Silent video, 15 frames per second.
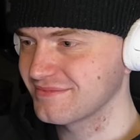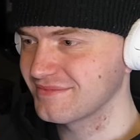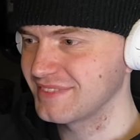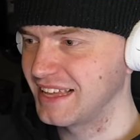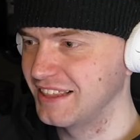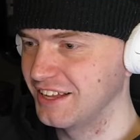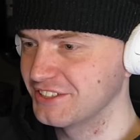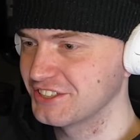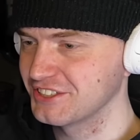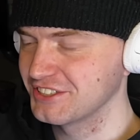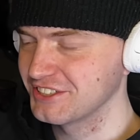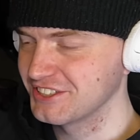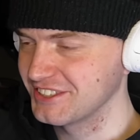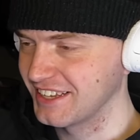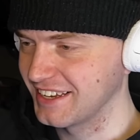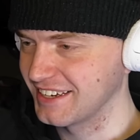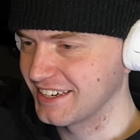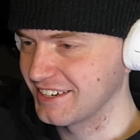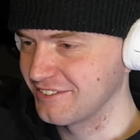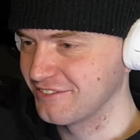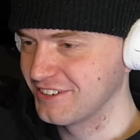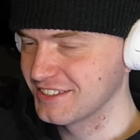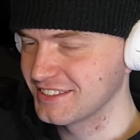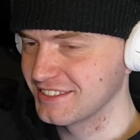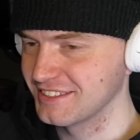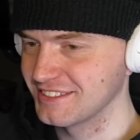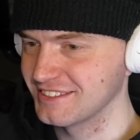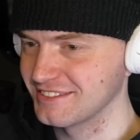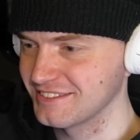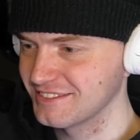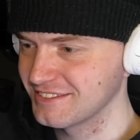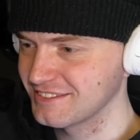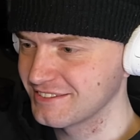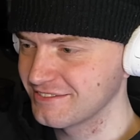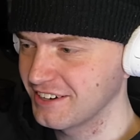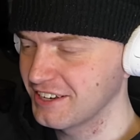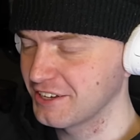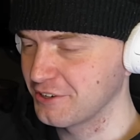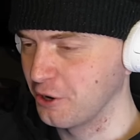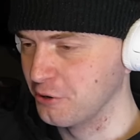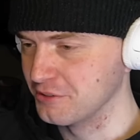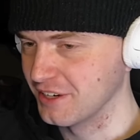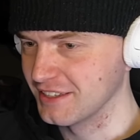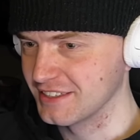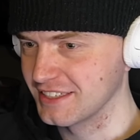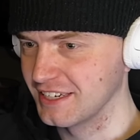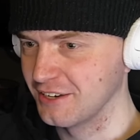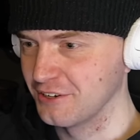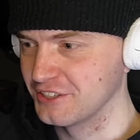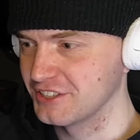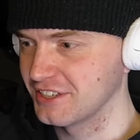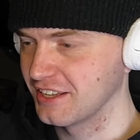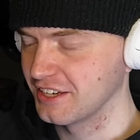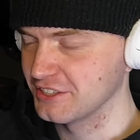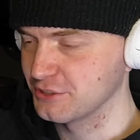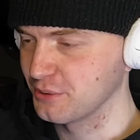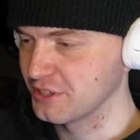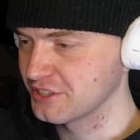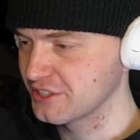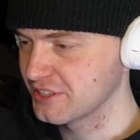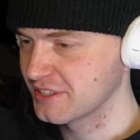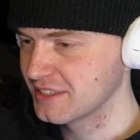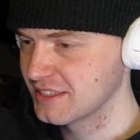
The lunch is just staying here. What a go down to say lunch was.